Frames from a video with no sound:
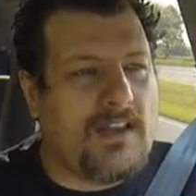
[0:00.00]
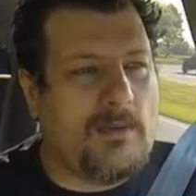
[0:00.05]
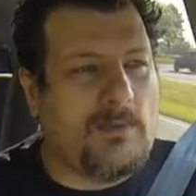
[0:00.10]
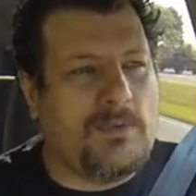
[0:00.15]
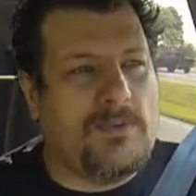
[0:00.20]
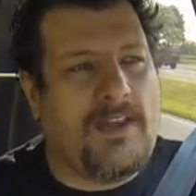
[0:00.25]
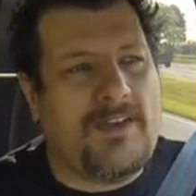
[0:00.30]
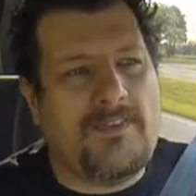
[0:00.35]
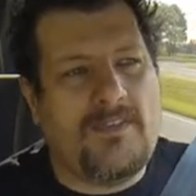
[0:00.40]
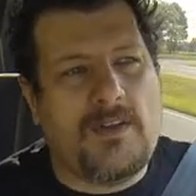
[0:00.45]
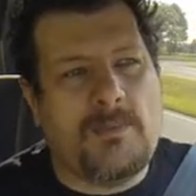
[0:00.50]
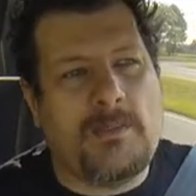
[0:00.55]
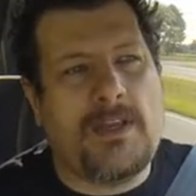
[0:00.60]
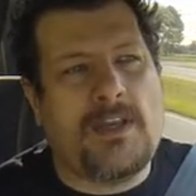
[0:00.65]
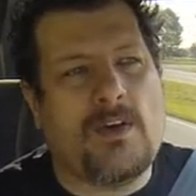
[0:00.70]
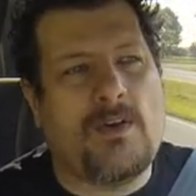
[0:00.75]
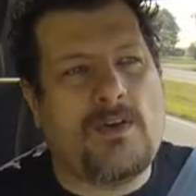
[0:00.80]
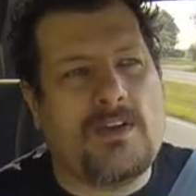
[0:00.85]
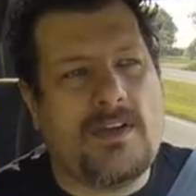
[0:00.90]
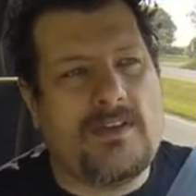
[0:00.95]
It will definitely be
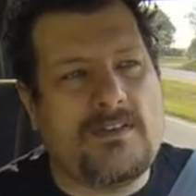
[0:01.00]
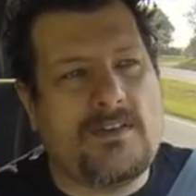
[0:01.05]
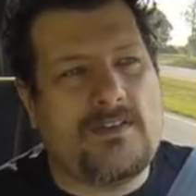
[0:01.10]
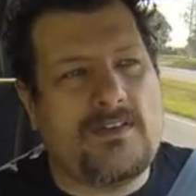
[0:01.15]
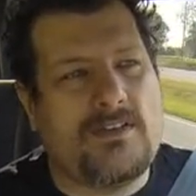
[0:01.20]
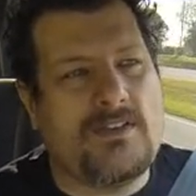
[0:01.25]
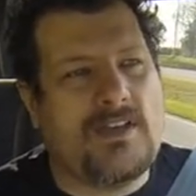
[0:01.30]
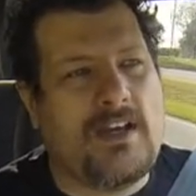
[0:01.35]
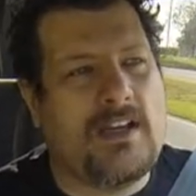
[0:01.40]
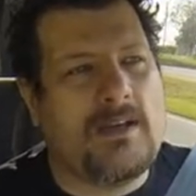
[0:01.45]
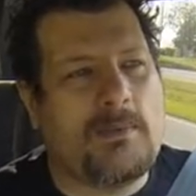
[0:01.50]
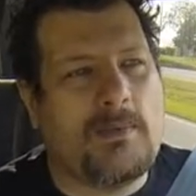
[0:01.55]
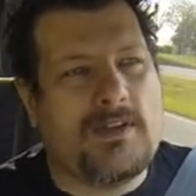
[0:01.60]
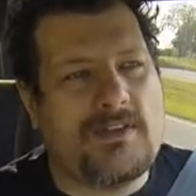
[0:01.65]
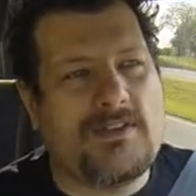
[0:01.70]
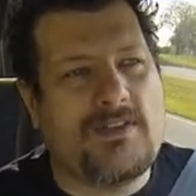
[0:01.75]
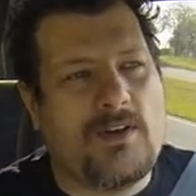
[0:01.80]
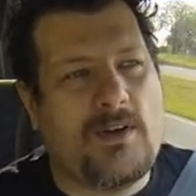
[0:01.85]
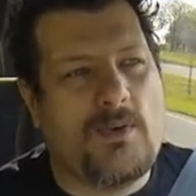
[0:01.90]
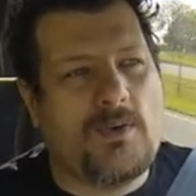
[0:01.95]
going into the Johnny
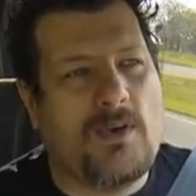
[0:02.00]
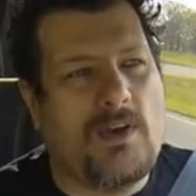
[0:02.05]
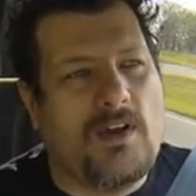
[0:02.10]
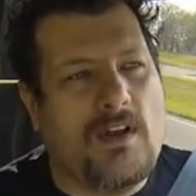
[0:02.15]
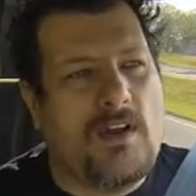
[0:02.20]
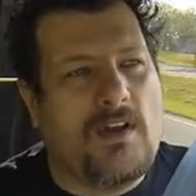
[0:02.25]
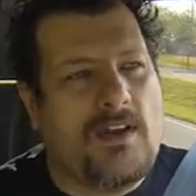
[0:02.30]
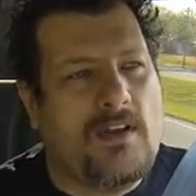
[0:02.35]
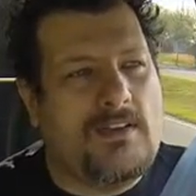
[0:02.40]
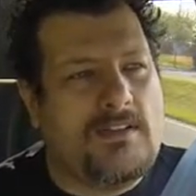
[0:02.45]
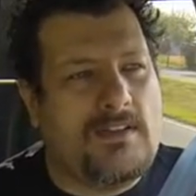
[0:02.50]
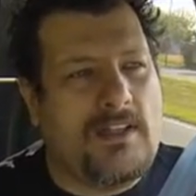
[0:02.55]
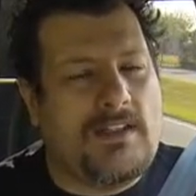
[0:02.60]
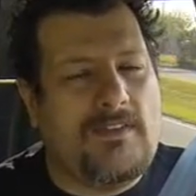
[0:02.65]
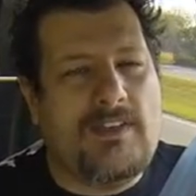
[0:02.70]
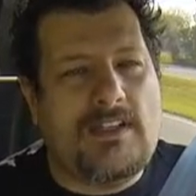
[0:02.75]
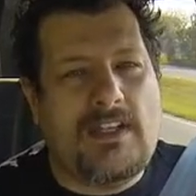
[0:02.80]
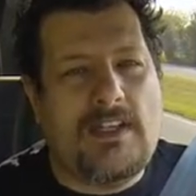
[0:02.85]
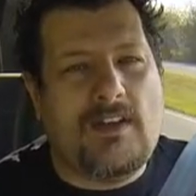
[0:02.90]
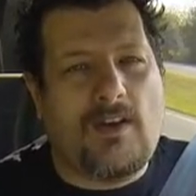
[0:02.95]
Brento
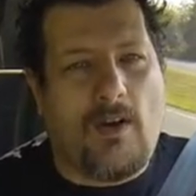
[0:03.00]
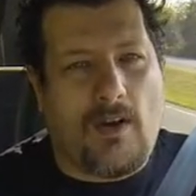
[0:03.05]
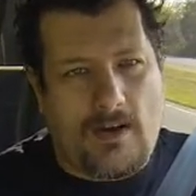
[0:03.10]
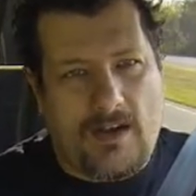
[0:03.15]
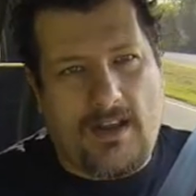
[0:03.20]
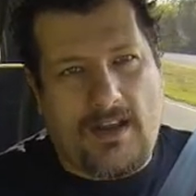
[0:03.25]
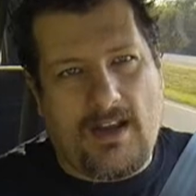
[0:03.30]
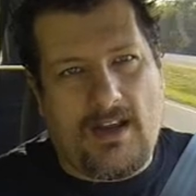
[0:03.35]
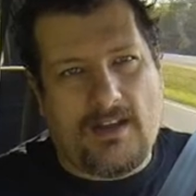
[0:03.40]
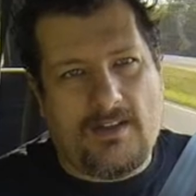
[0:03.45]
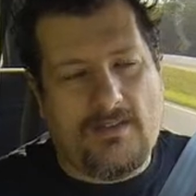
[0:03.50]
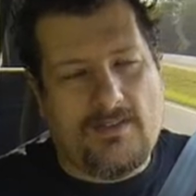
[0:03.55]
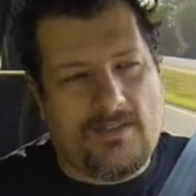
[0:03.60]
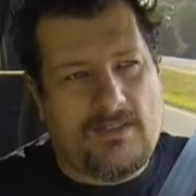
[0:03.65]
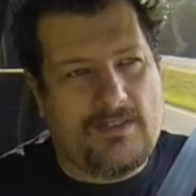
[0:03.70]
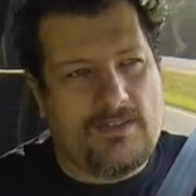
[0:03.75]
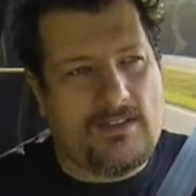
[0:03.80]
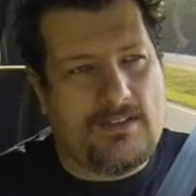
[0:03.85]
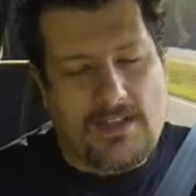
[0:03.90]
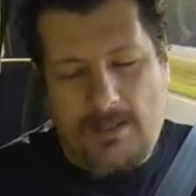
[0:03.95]
DVD
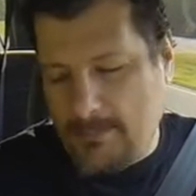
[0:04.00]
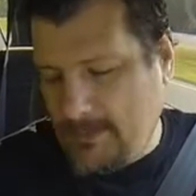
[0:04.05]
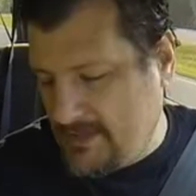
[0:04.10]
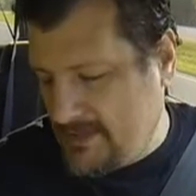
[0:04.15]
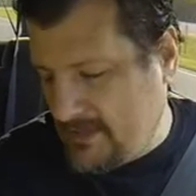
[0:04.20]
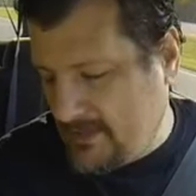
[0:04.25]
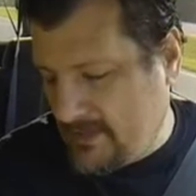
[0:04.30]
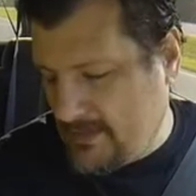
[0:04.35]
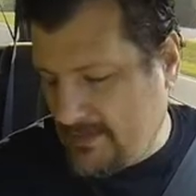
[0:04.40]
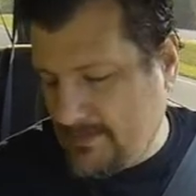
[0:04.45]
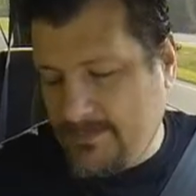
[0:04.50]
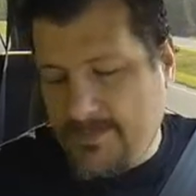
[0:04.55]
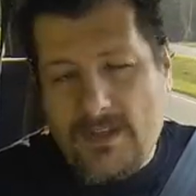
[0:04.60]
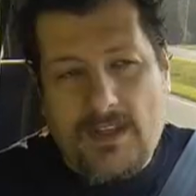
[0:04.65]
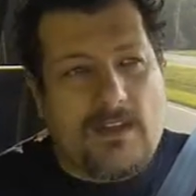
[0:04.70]
archive, let me tell you.